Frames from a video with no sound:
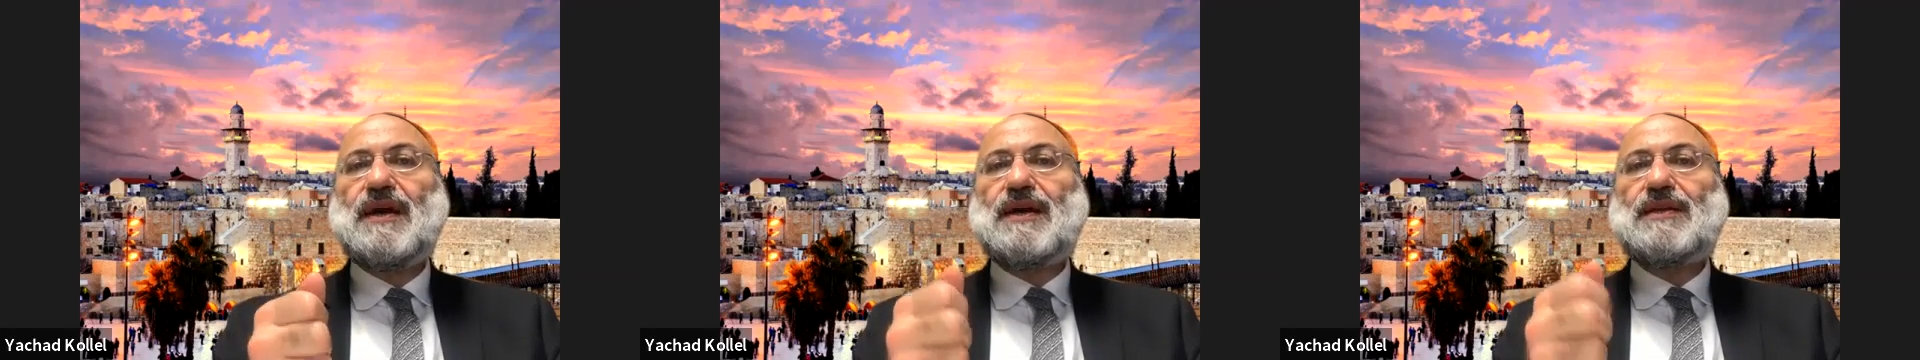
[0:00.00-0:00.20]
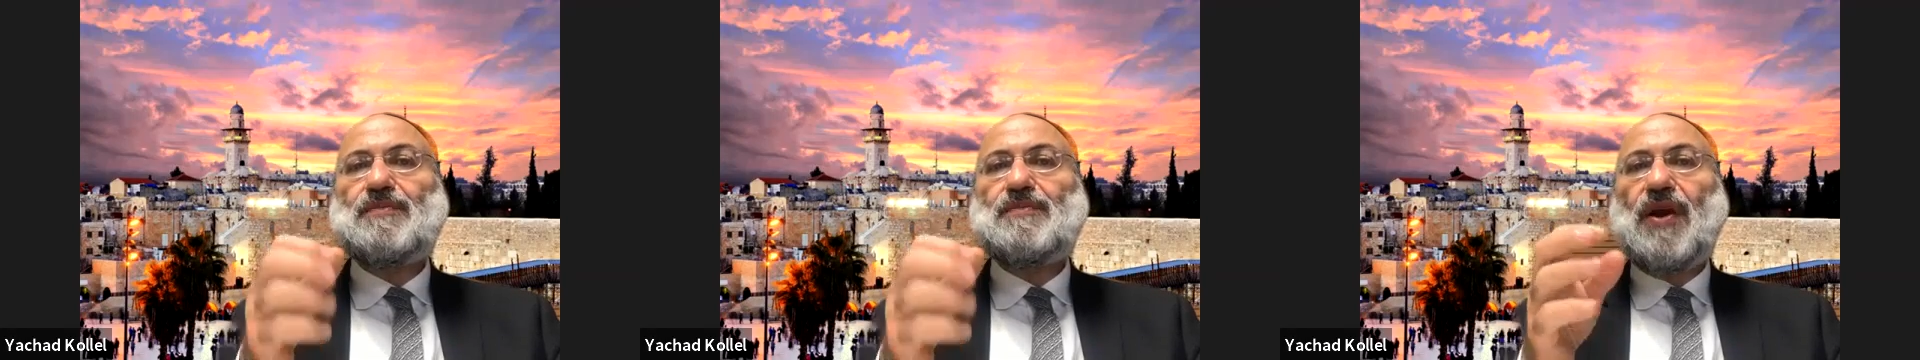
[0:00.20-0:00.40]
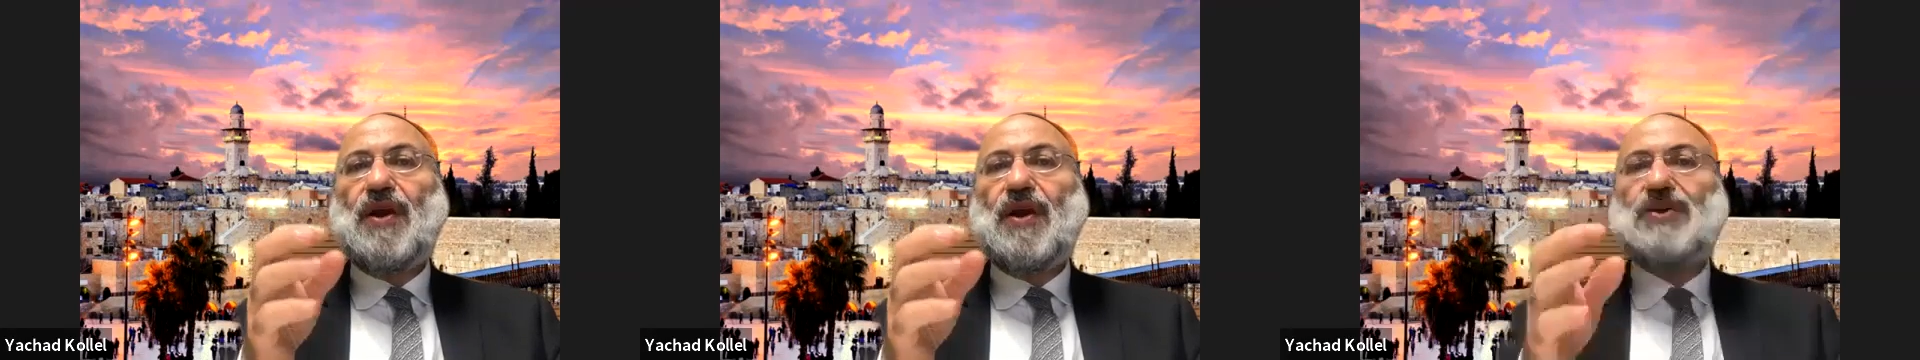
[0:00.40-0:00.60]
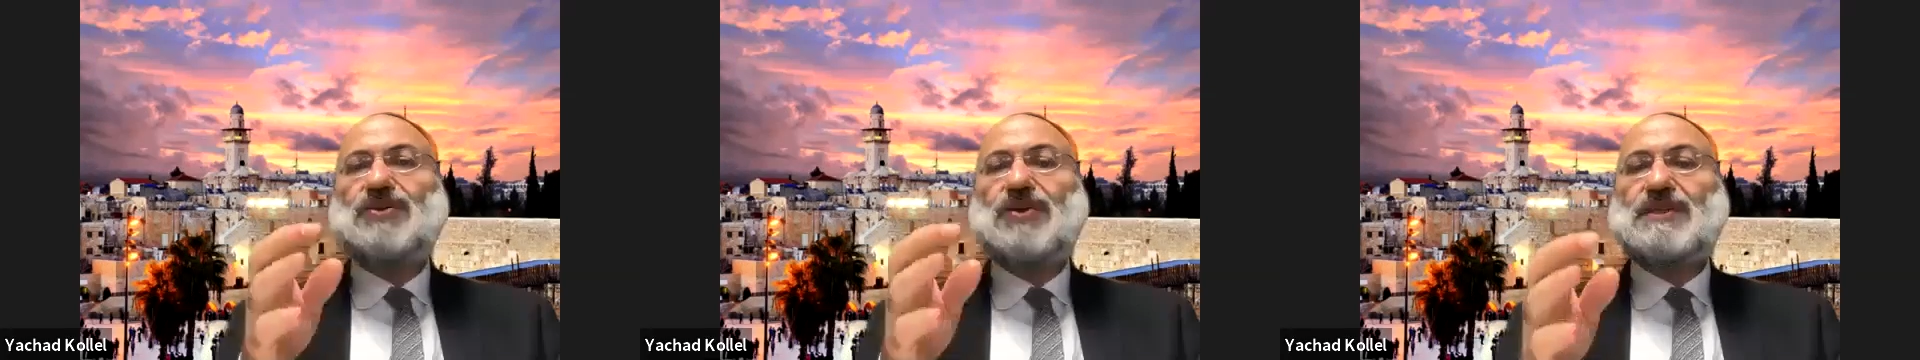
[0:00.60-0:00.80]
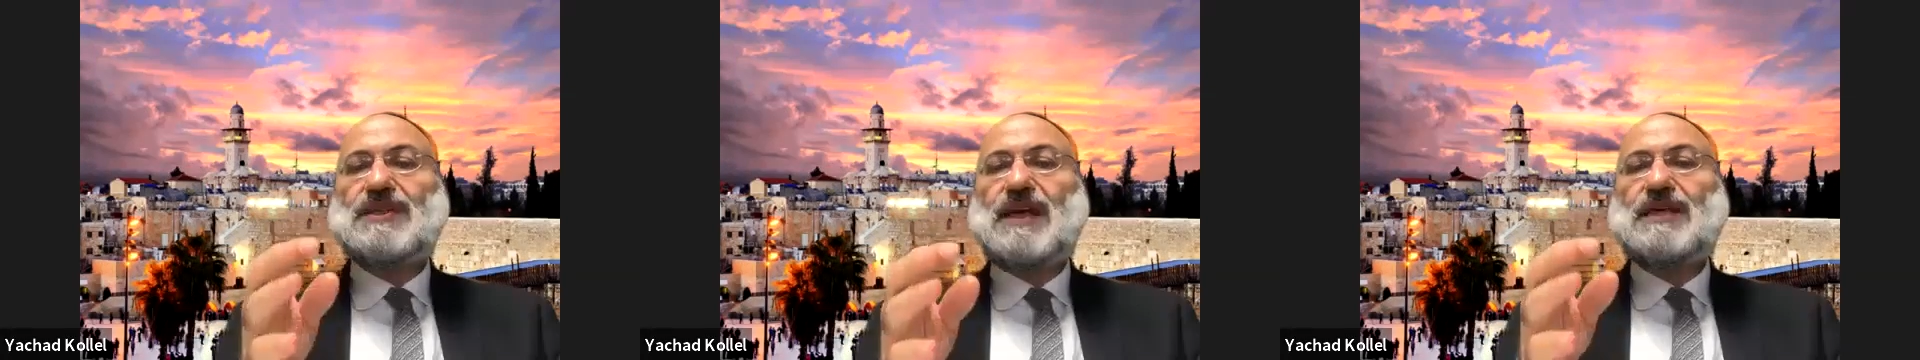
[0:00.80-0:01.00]
Parasha
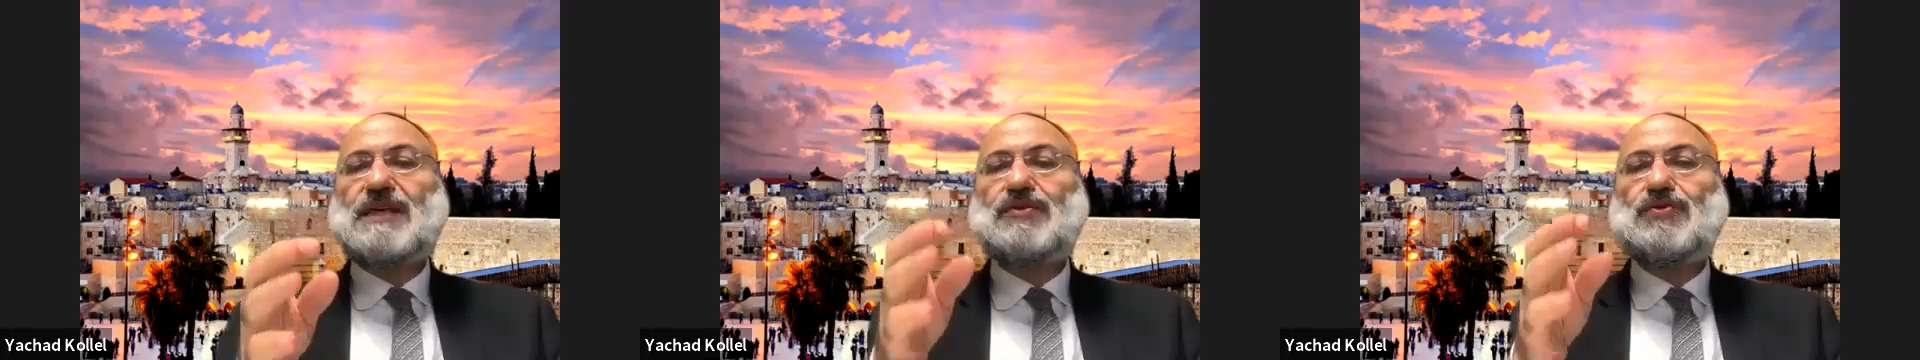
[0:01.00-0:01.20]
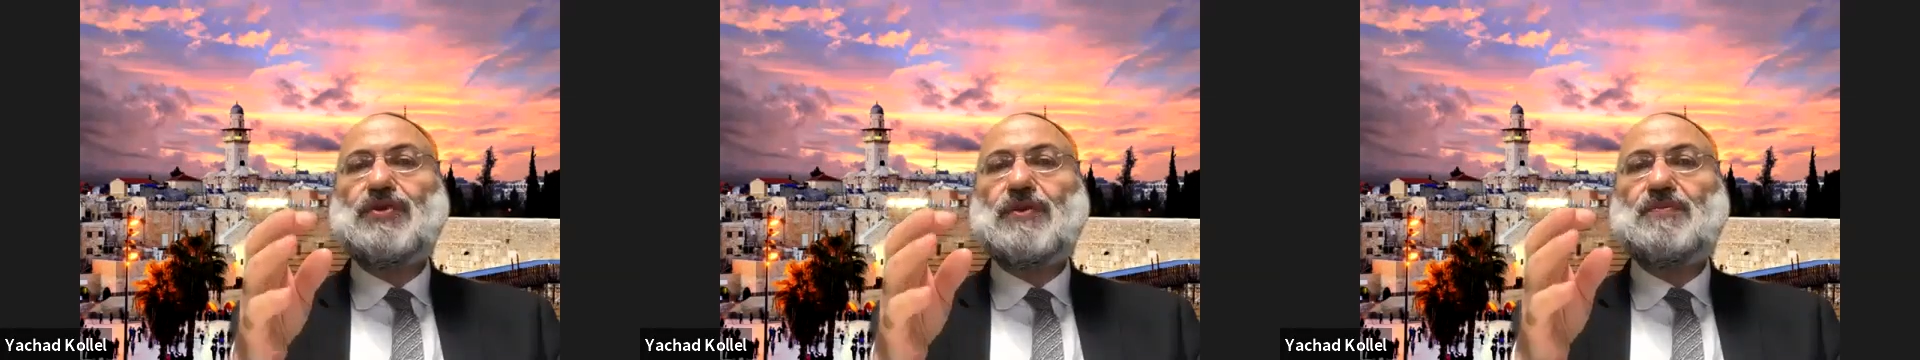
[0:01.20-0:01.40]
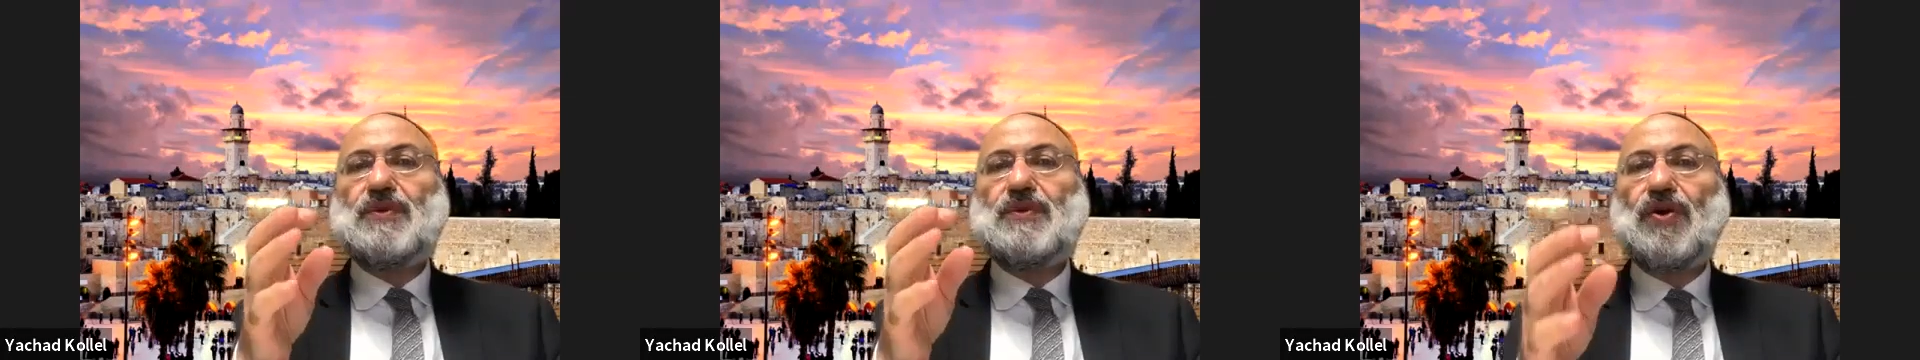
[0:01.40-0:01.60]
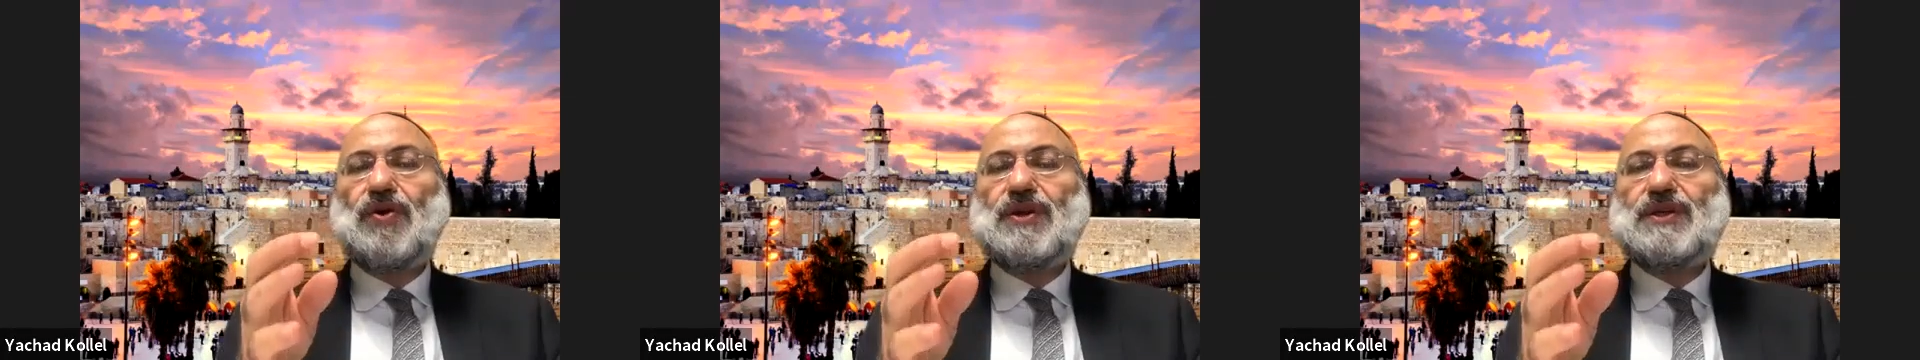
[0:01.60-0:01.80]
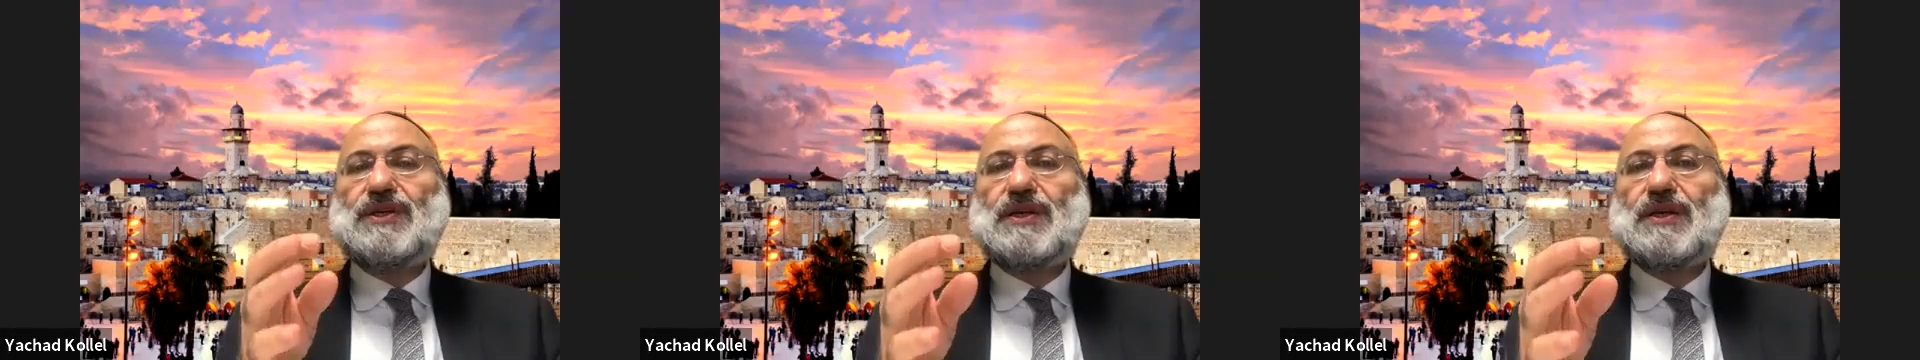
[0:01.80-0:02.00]
says you should be
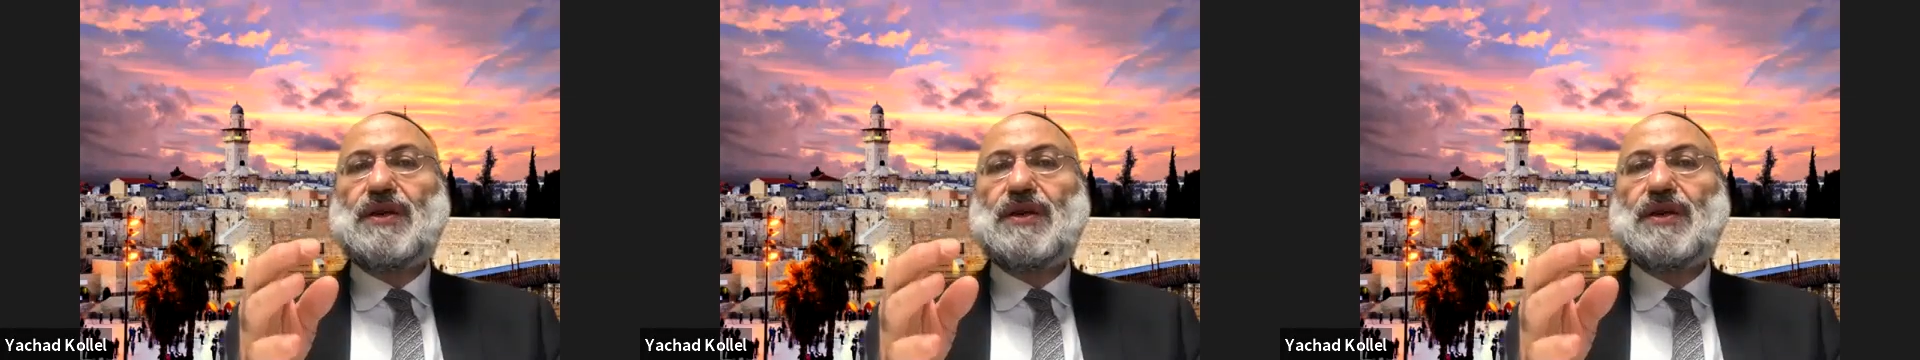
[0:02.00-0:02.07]
holy.